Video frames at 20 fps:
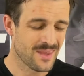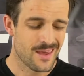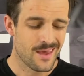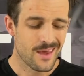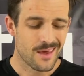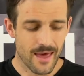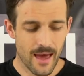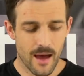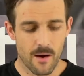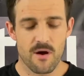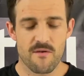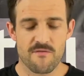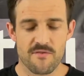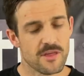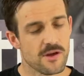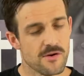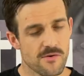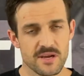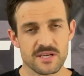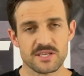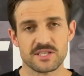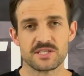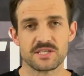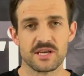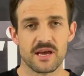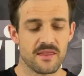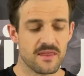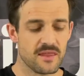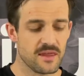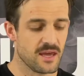However, there is
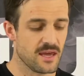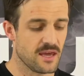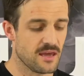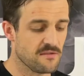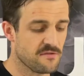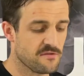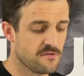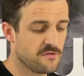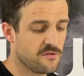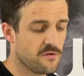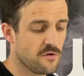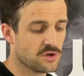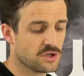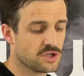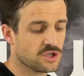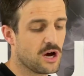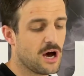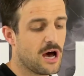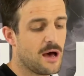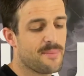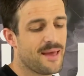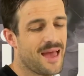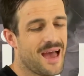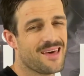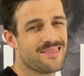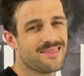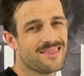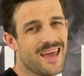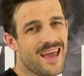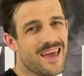the foot type
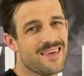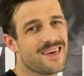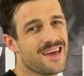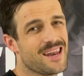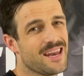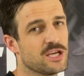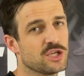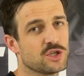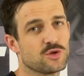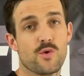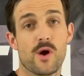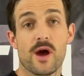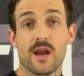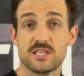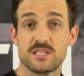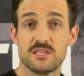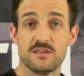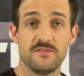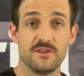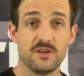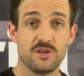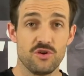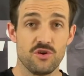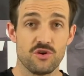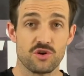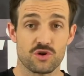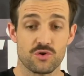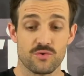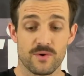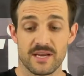out there that is relatively
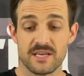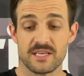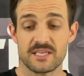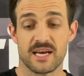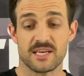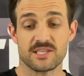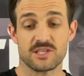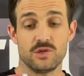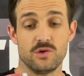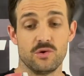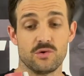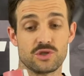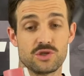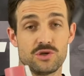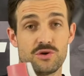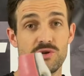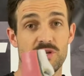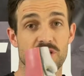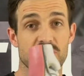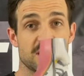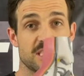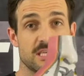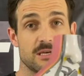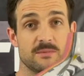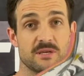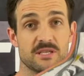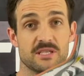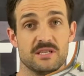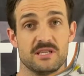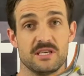neutral and doesn't look too
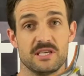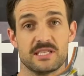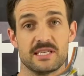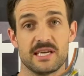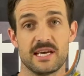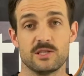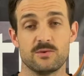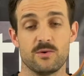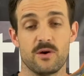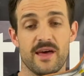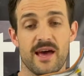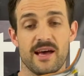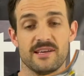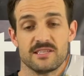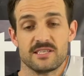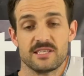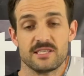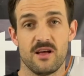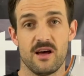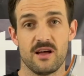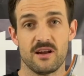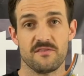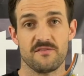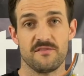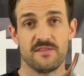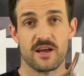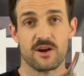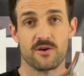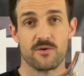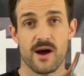dissimilar to this as well. It has a slightly
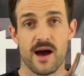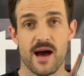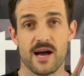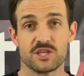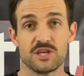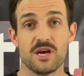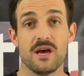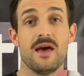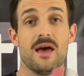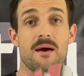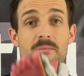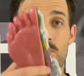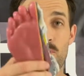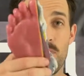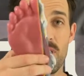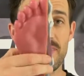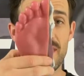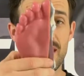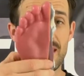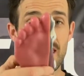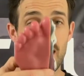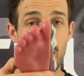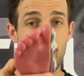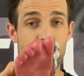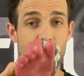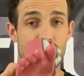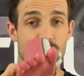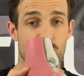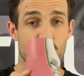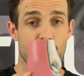flatter arch, but when they
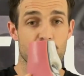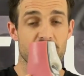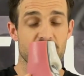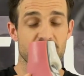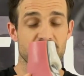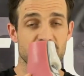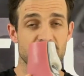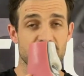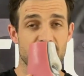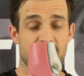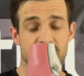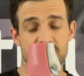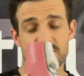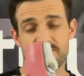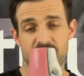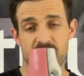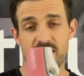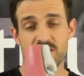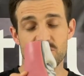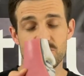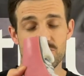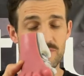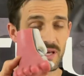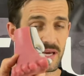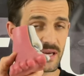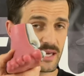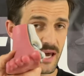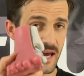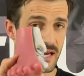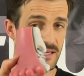come through mid-stance phase through
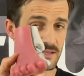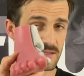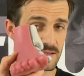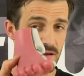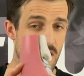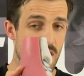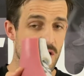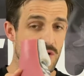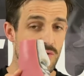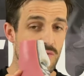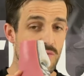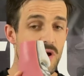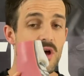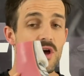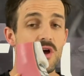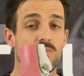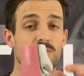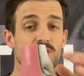their gait cycle, we